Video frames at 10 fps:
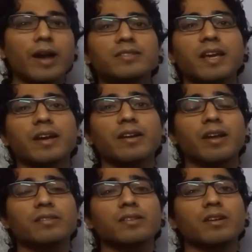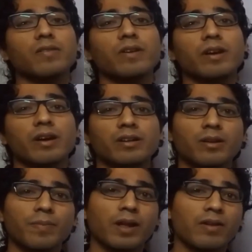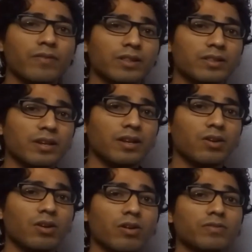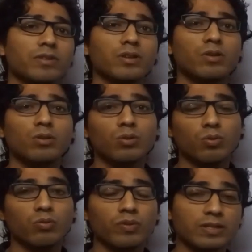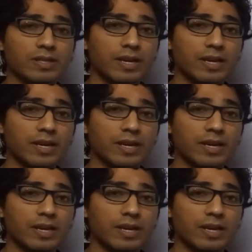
And second transaction cover under para 1.3 of Schedule 2, which